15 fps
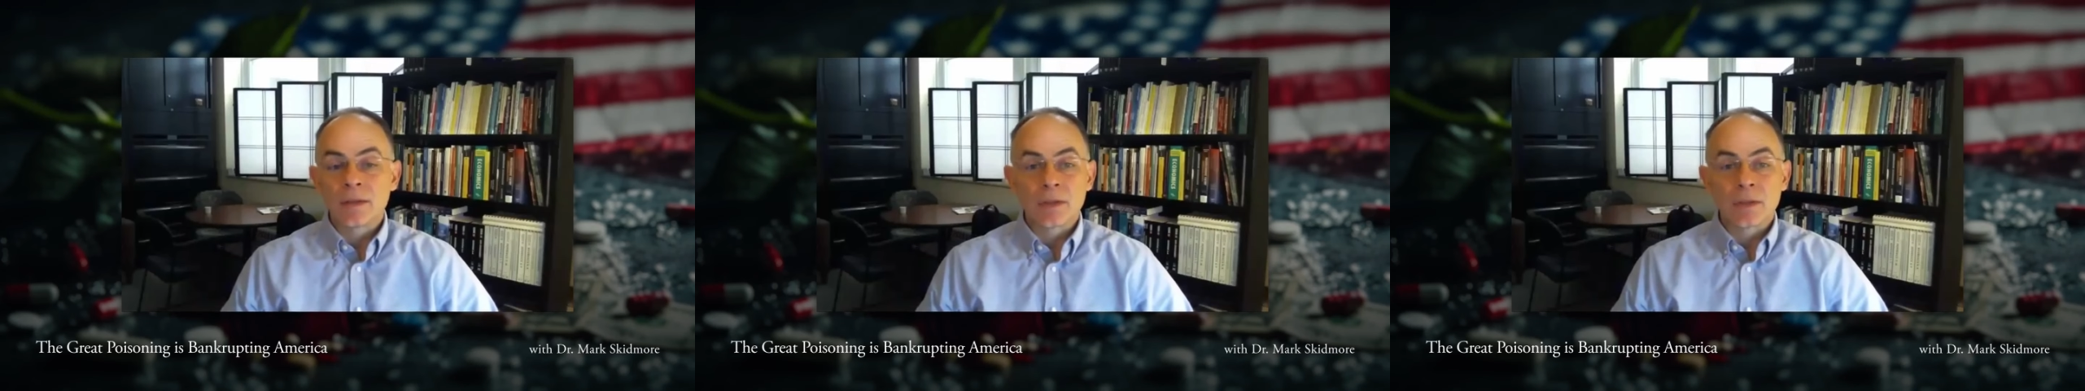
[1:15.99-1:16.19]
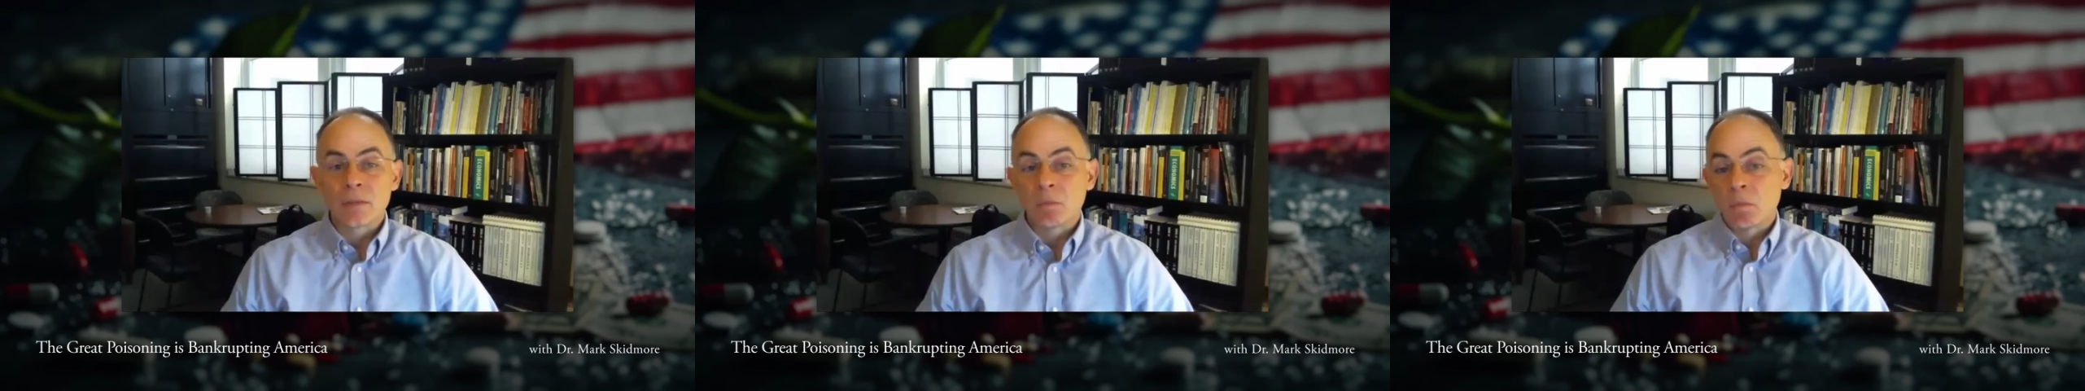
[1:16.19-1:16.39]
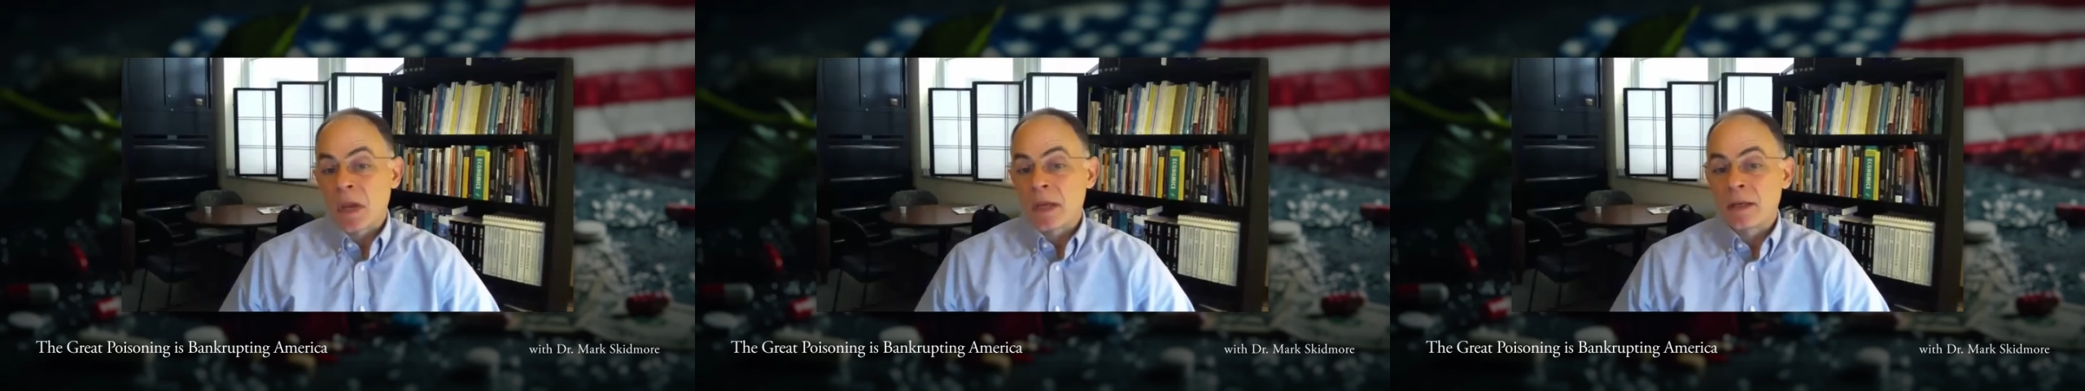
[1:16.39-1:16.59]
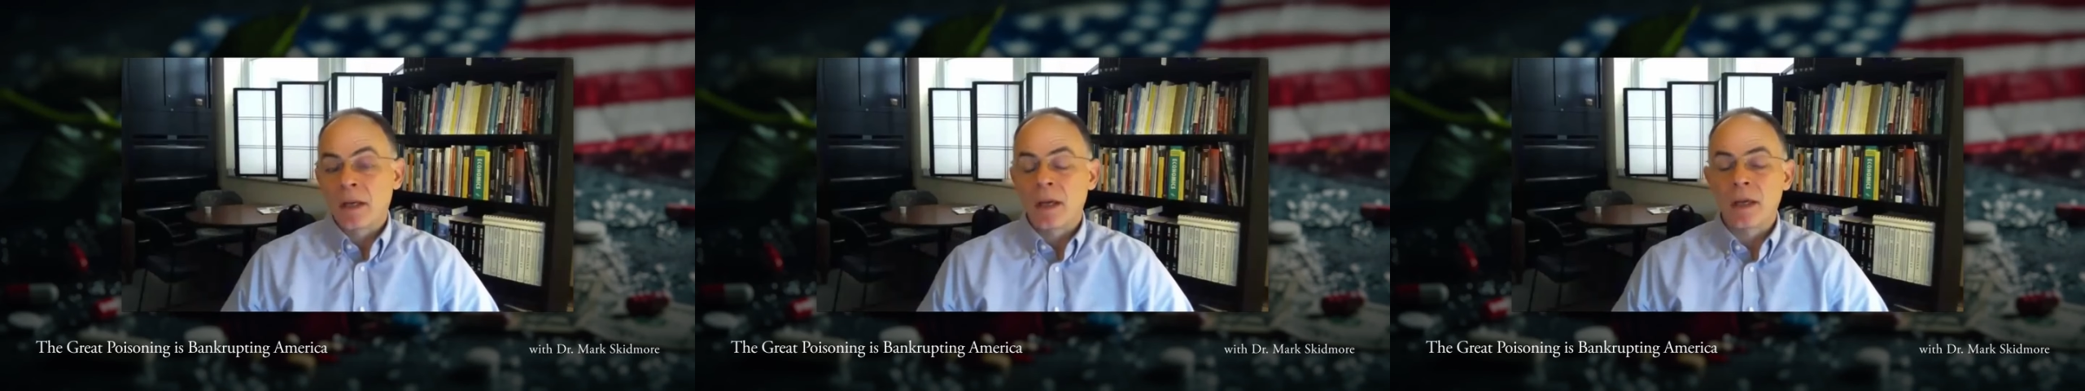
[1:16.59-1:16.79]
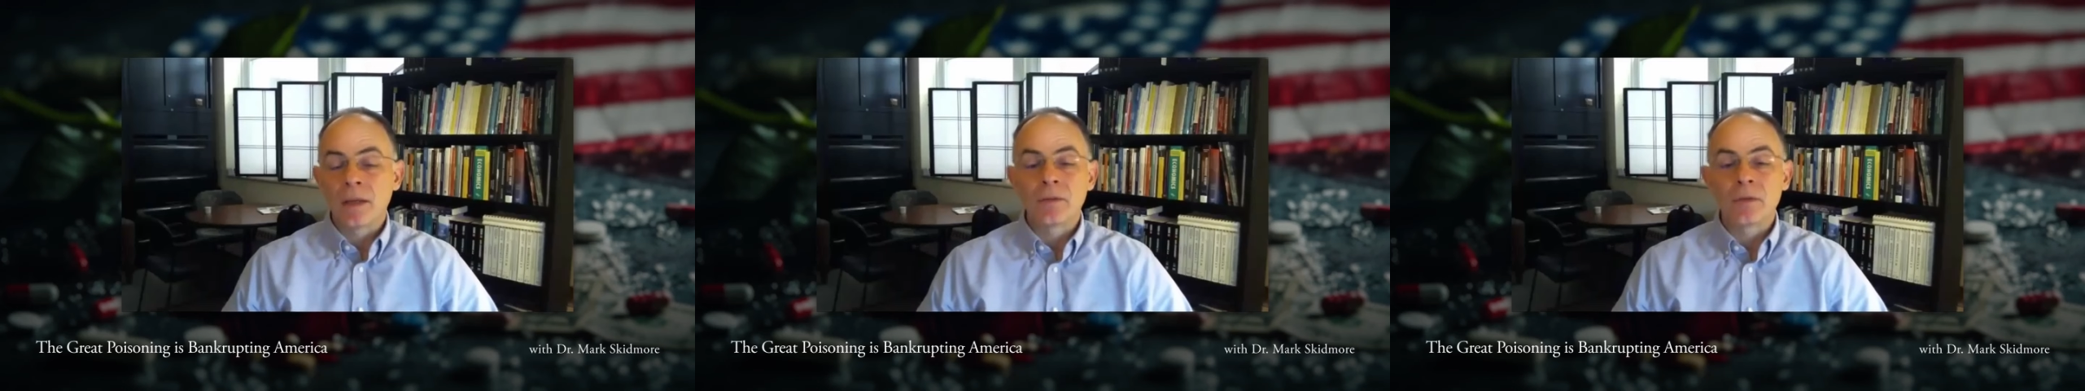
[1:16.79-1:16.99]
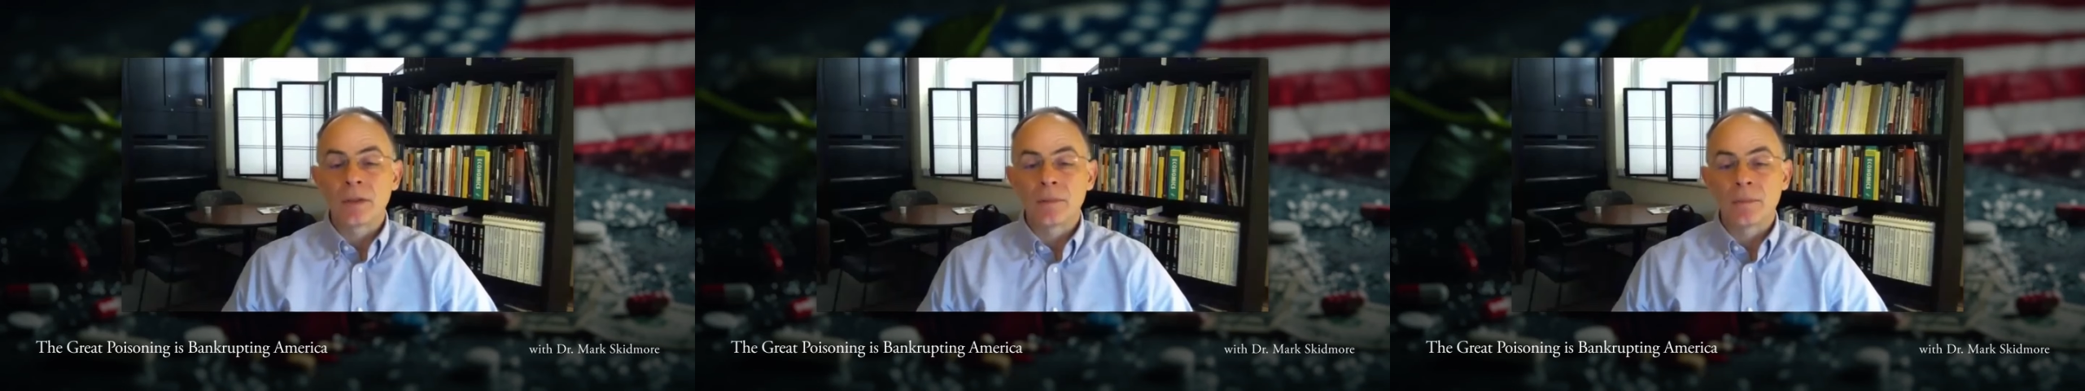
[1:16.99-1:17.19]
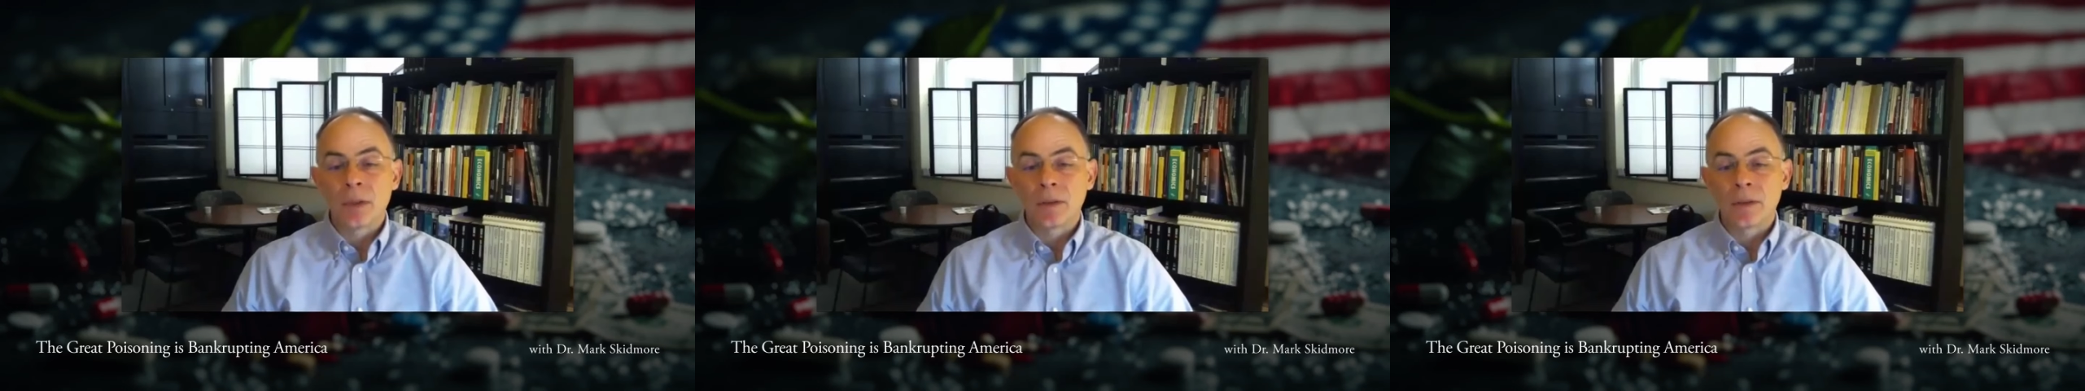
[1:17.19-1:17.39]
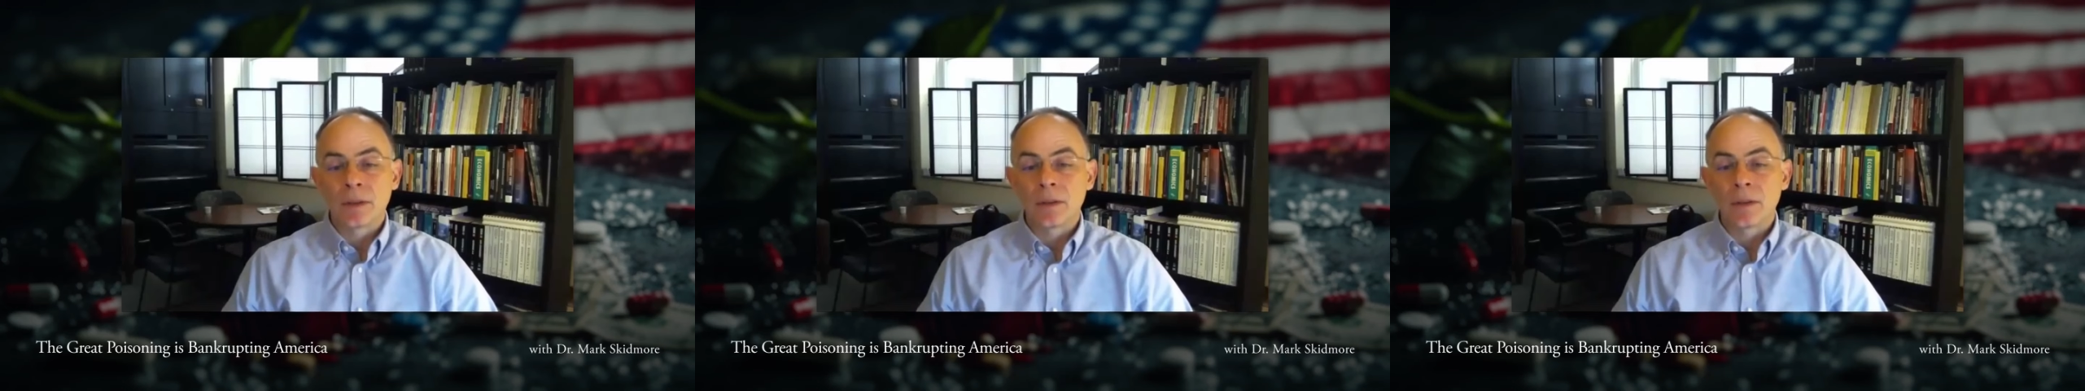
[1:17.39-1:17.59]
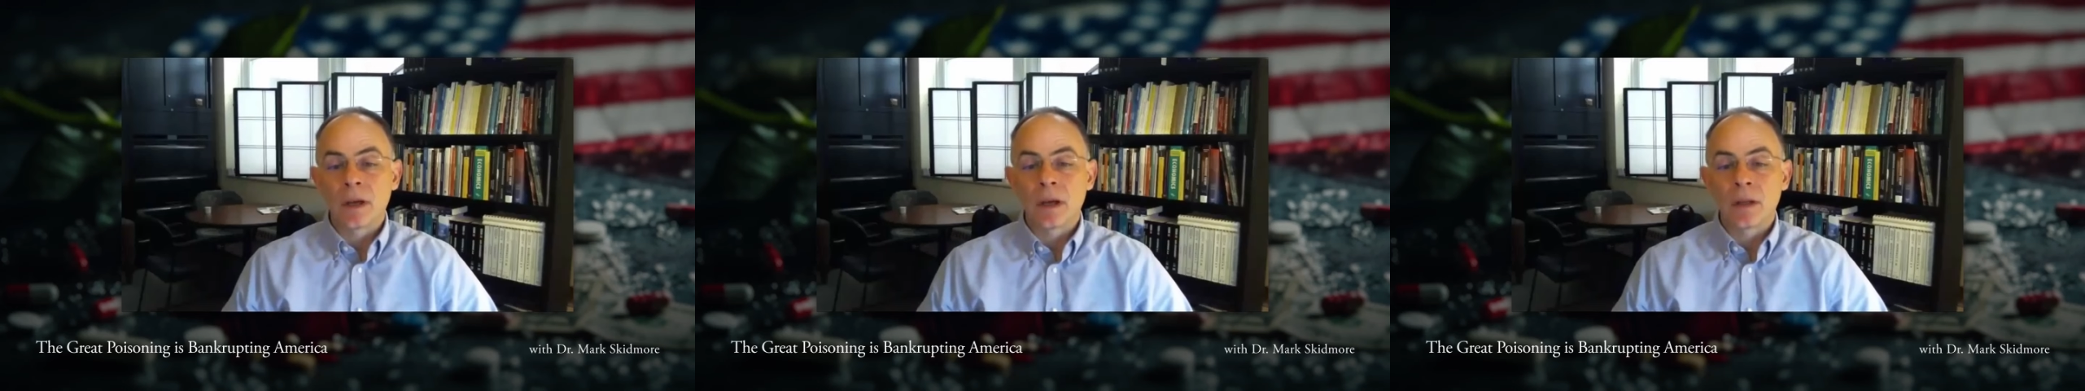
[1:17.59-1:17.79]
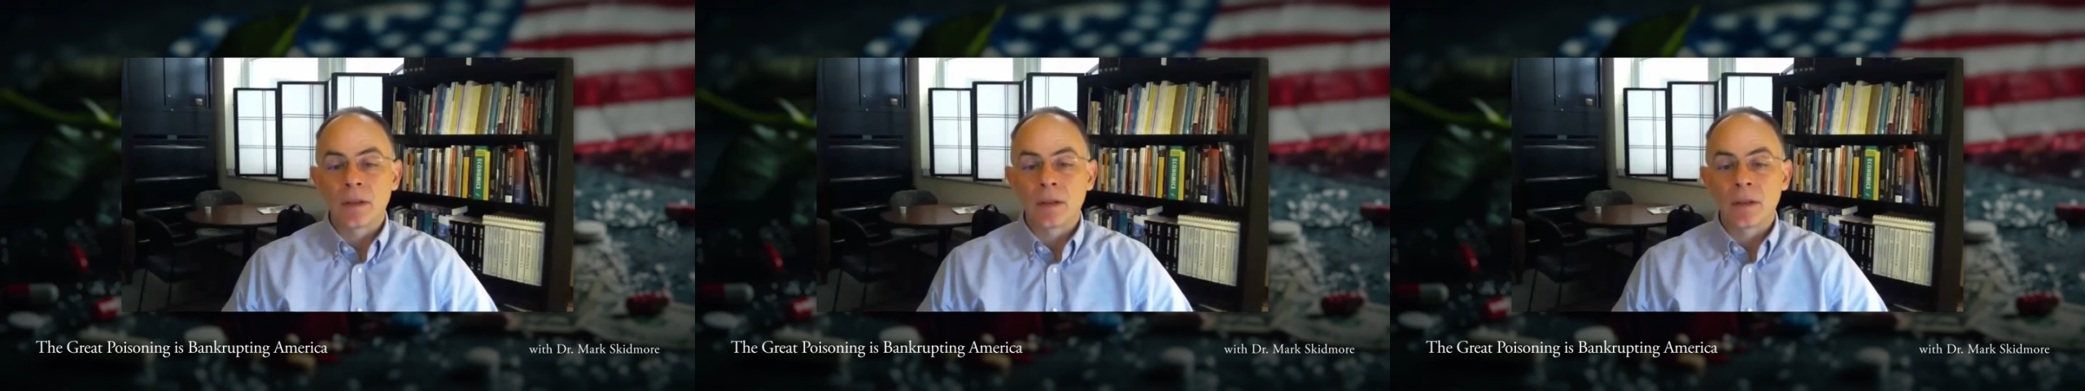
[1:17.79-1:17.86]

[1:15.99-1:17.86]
just $900 billion,